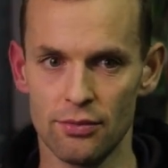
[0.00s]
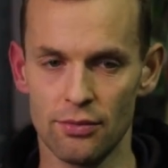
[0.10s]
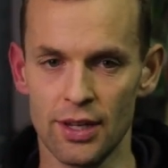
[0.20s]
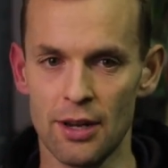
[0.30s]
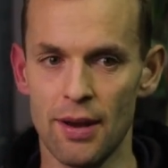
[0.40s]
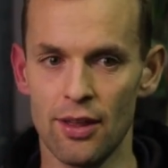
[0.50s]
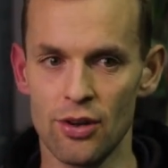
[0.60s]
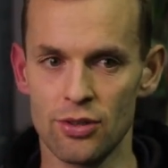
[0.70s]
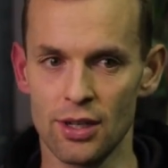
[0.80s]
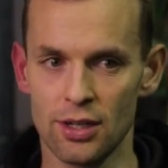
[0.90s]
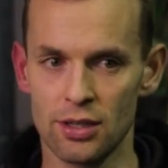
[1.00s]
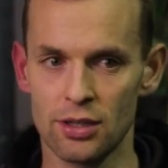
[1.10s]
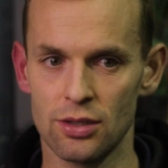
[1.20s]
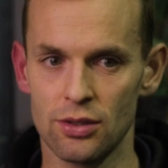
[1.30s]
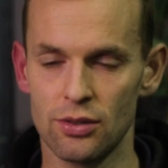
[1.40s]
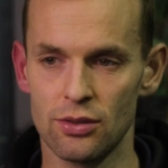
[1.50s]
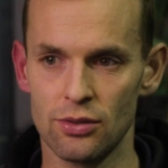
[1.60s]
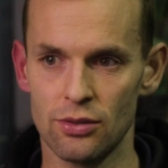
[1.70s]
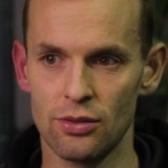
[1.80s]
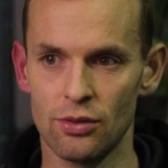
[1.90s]
Think about those things.
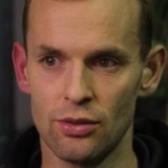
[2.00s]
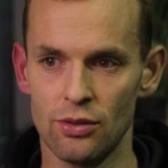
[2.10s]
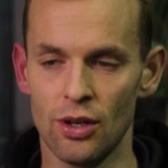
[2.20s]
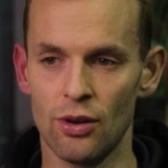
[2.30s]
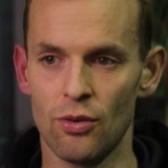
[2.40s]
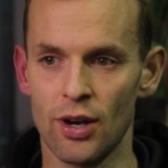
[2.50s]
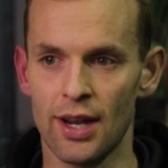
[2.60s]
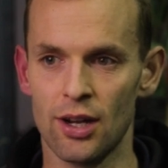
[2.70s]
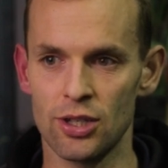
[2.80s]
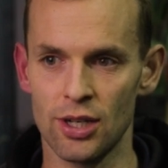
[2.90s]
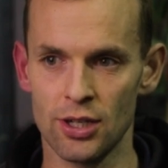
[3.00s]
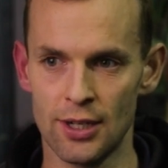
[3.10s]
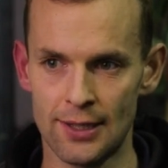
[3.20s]
What can I change?